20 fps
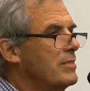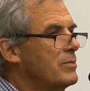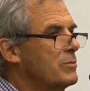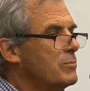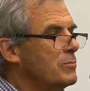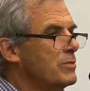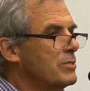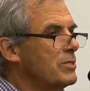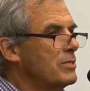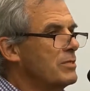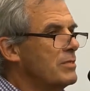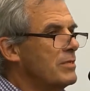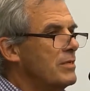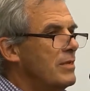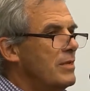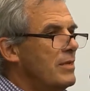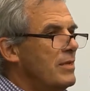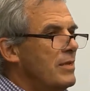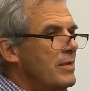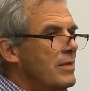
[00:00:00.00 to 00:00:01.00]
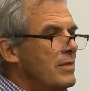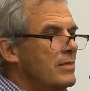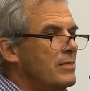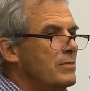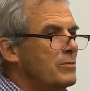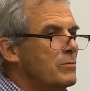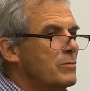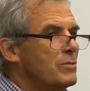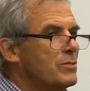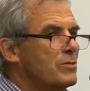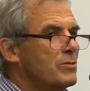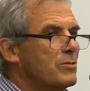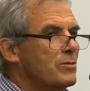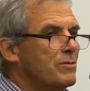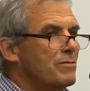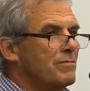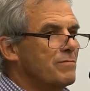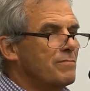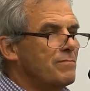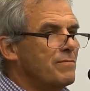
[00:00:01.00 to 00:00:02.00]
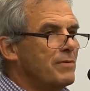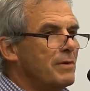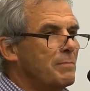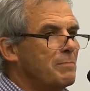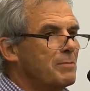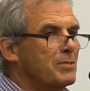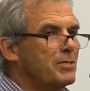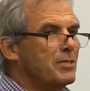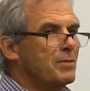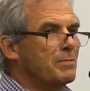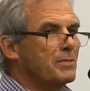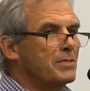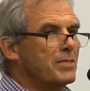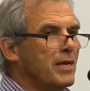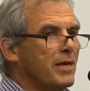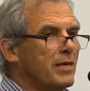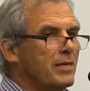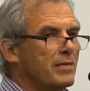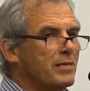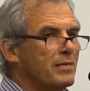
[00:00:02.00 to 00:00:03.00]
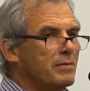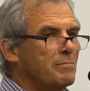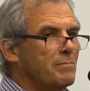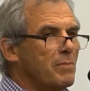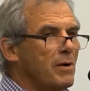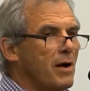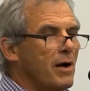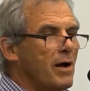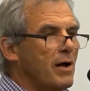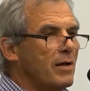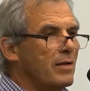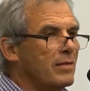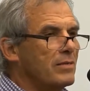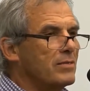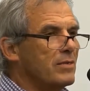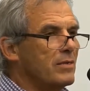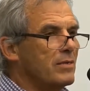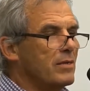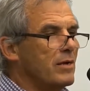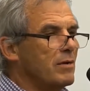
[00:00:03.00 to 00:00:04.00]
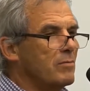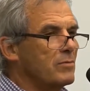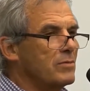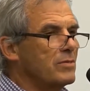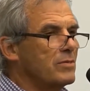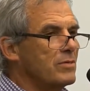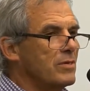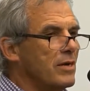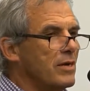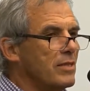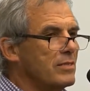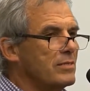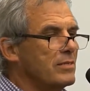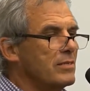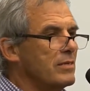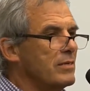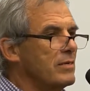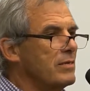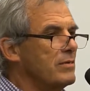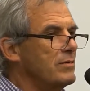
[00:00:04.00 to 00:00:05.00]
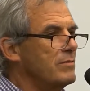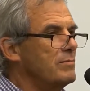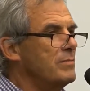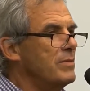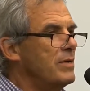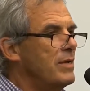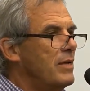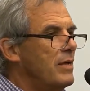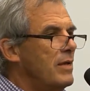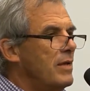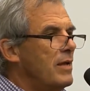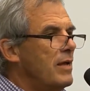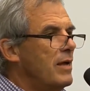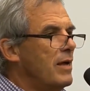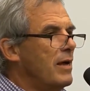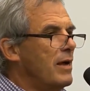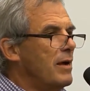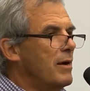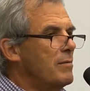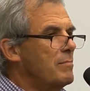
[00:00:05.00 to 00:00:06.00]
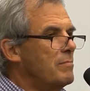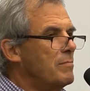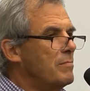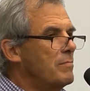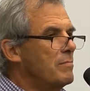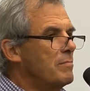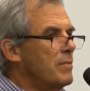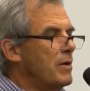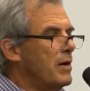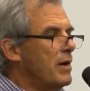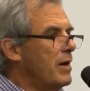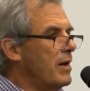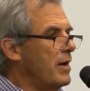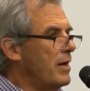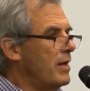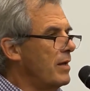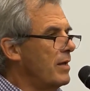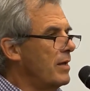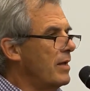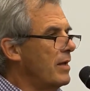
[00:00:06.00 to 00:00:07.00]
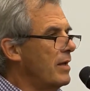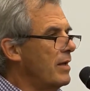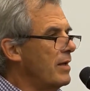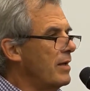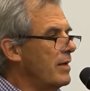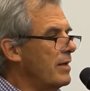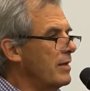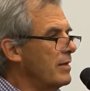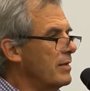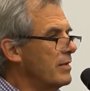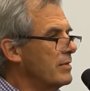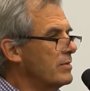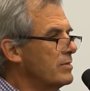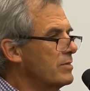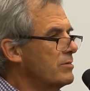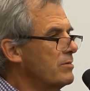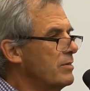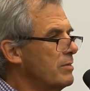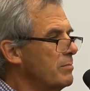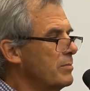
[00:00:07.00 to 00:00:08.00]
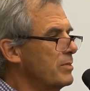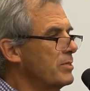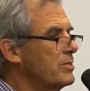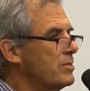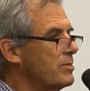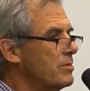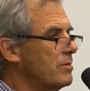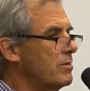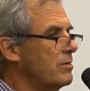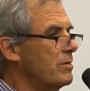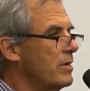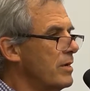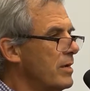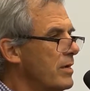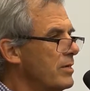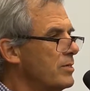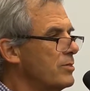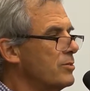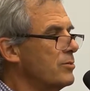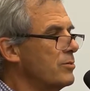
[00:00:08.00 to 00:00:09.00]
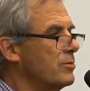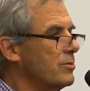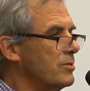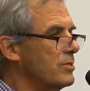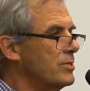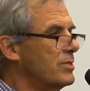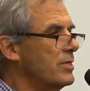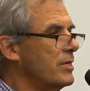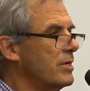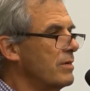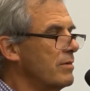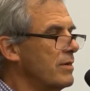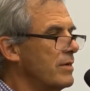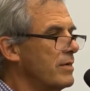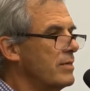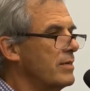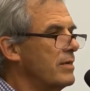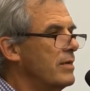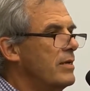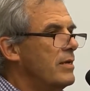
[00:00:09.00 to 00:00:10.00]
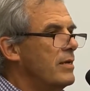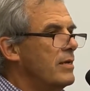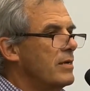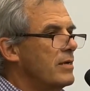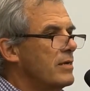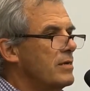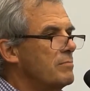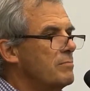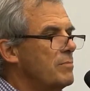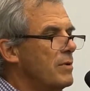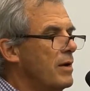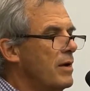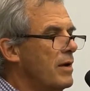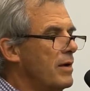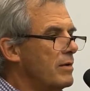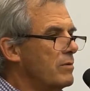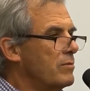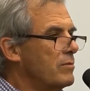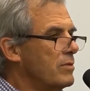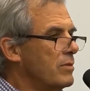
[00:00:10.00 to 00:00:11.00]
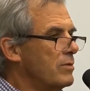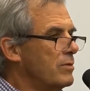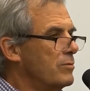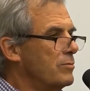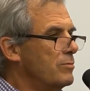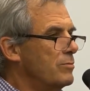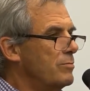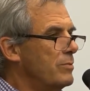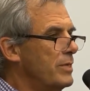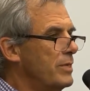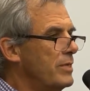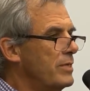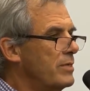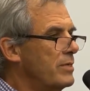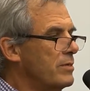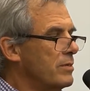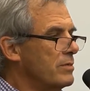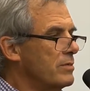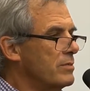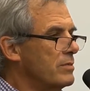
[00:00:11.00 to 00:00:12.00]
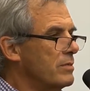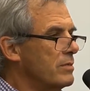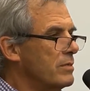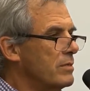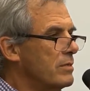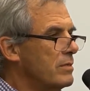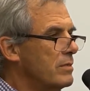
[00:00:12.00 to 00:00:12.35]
This was sort of precipitated by, and I wouldn't try this at home, by a extremely strong hash oil cigarette combined with a Lou Reed concert.